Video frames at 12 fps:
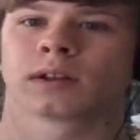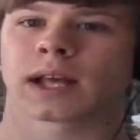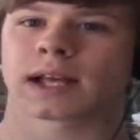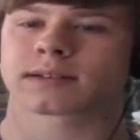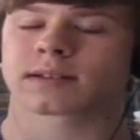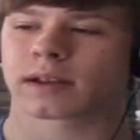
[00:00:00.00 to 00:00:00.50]

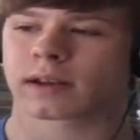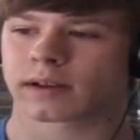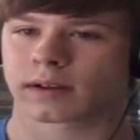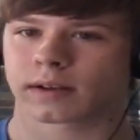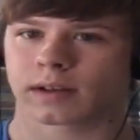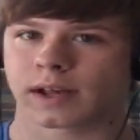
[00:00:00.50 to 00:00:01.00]
That's
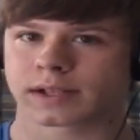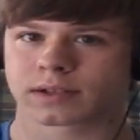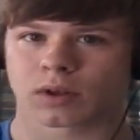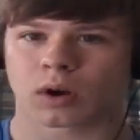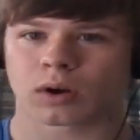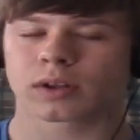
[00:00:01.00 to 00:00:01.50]
like,
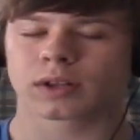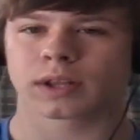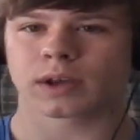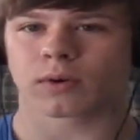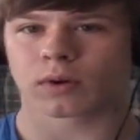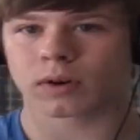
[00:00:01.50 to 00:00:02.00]
it's longer than
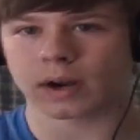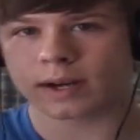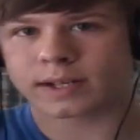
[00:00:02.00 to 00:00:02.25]
the Order